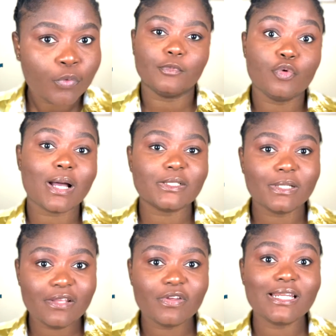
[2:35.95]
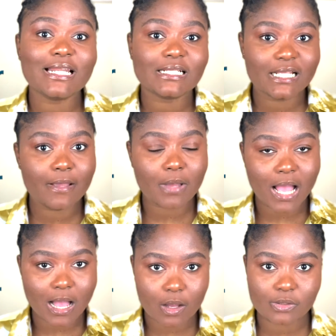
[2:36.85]
You must be living in the same
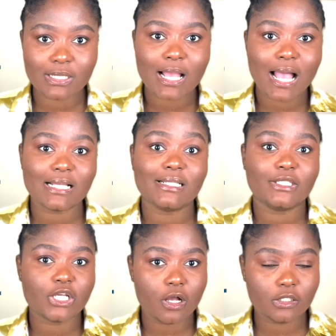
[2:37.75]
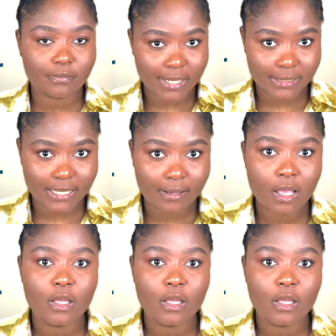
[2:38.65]
house as a childminder.